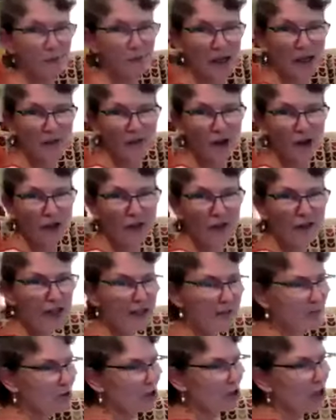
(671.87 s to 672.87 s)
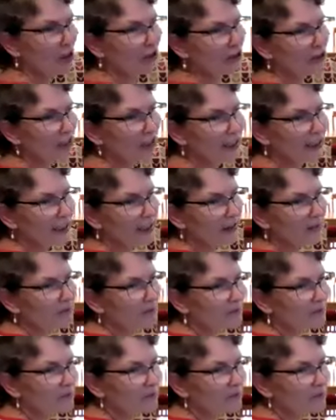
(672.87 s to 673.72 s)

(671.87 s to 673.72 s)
but I've got a flip chart here.